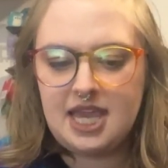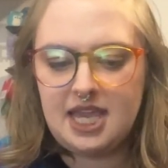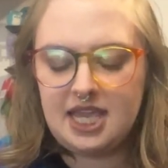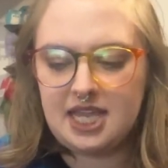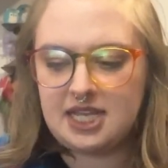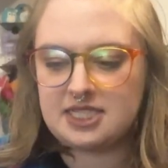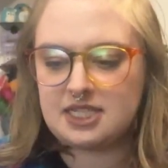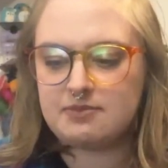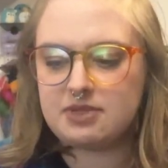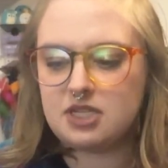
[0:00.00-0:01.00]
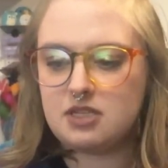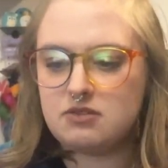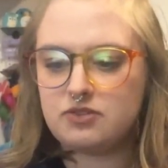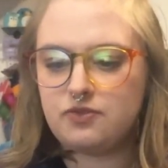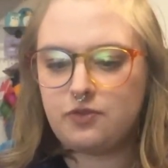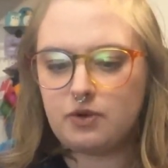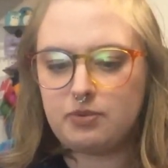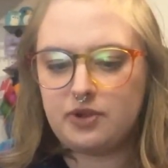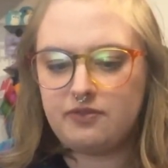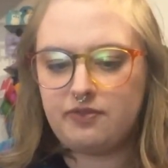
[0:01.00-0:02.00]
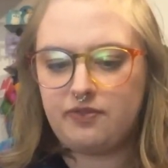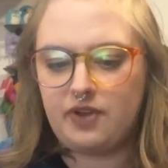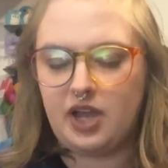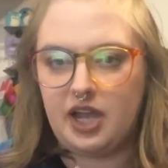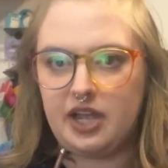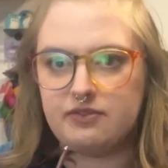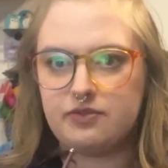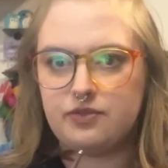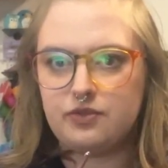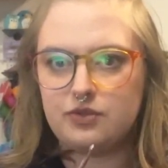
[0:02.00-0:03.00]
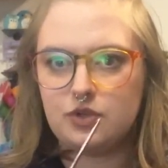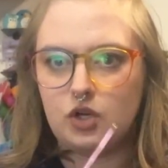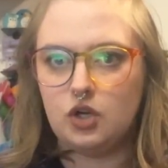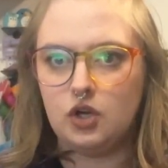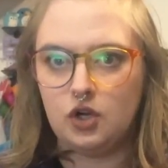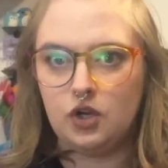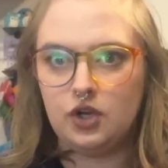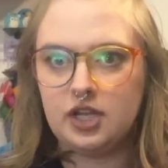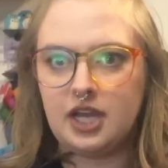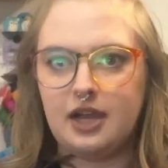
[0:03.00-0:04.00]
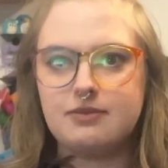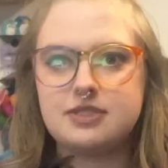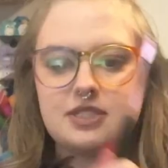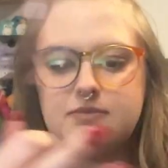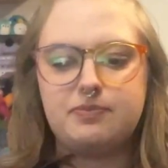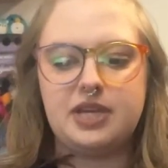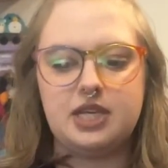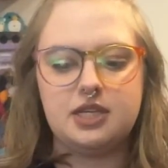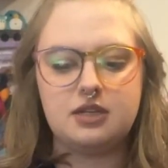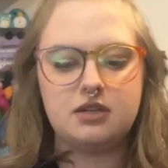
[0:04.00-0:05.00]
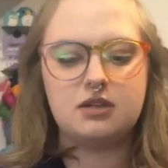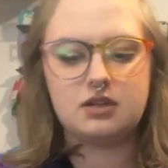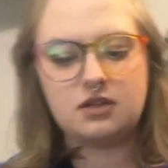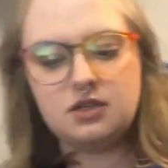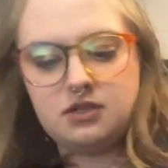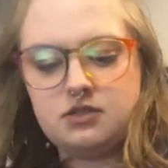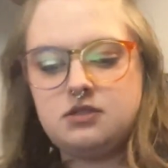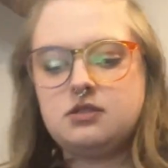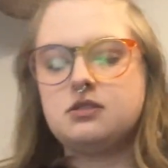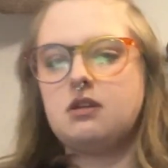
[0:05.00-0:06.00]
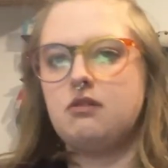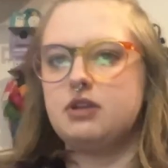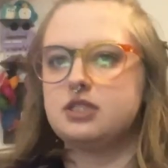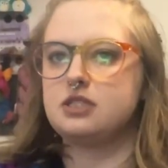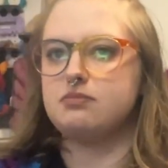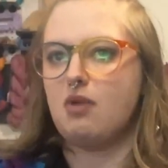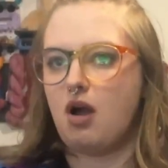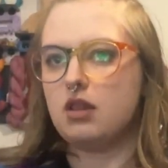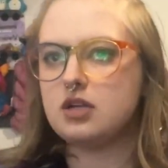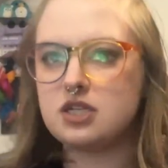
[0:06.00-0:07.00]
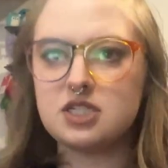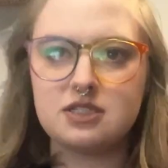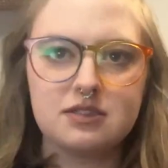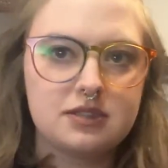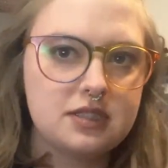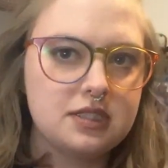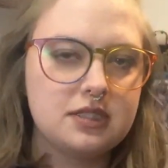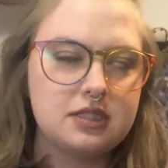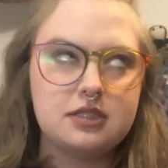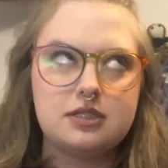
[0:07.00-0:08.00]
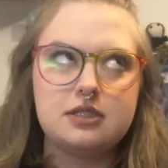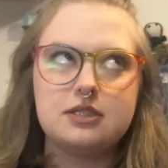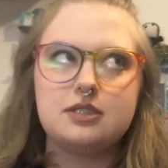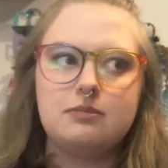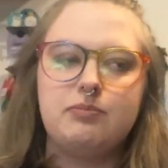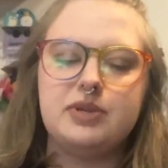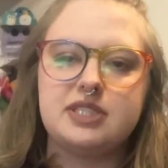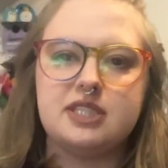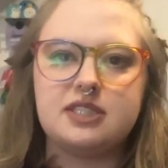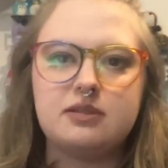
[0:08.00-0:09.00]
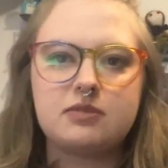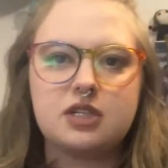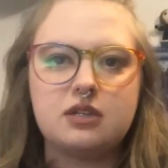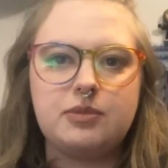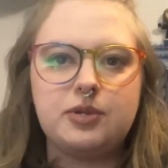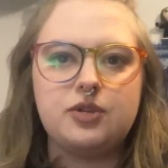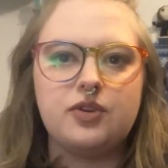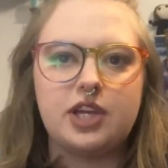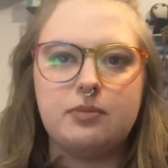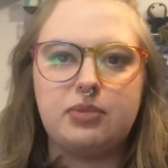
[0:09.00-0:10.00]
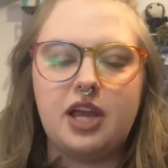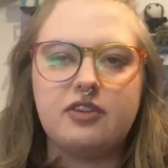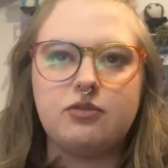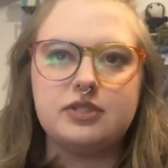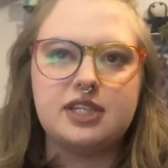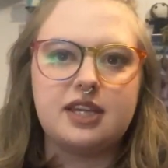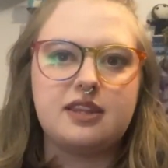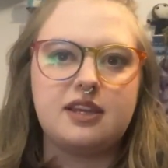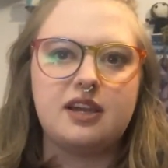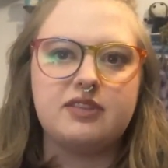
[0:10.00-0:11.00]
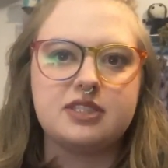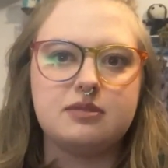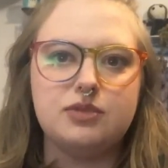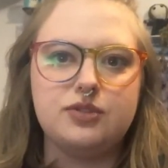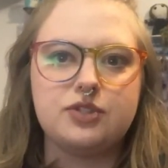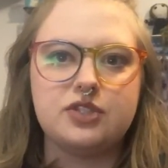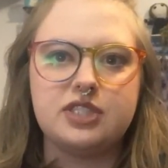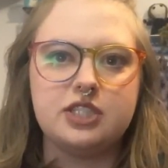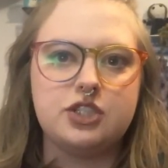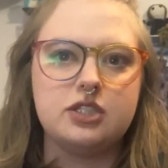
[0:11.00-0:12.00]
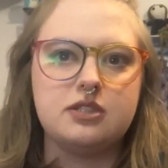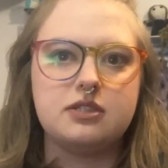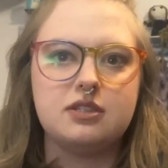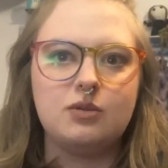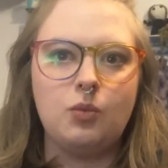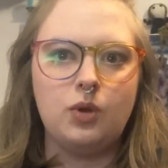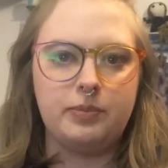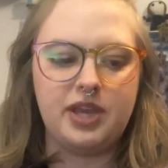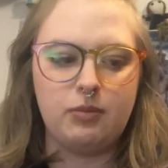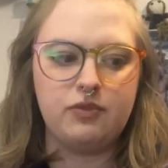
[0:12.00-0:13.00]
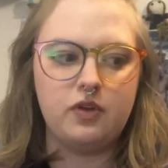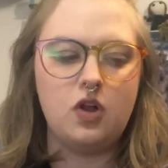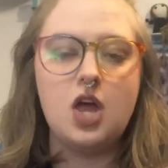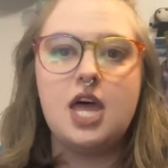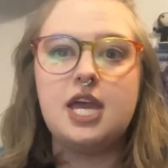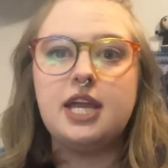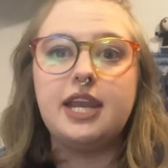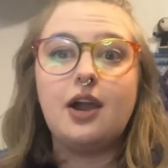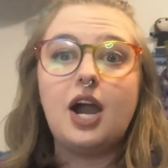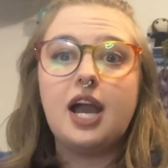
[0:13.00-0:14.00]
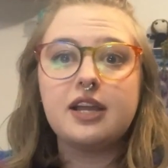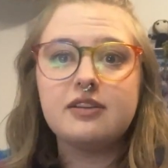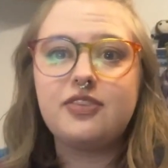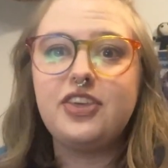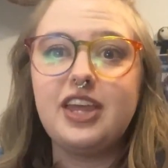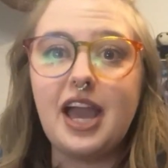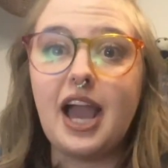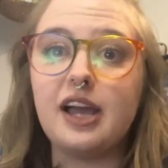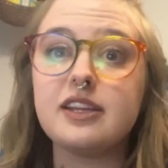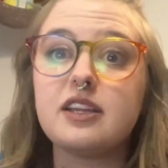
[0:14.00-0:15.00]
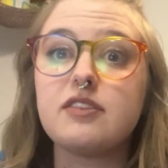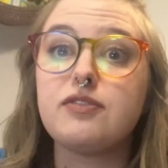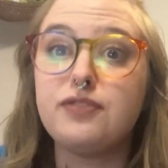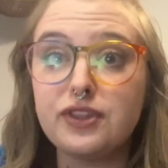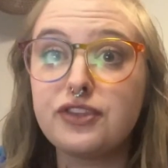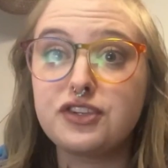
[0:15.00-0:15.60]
And I'm gonna use a 4.5 hook. I was debating going smaller, but since I'm gonna be doing it blindfolded, I think having some looser stitches will be helpful. Now I have the added 5th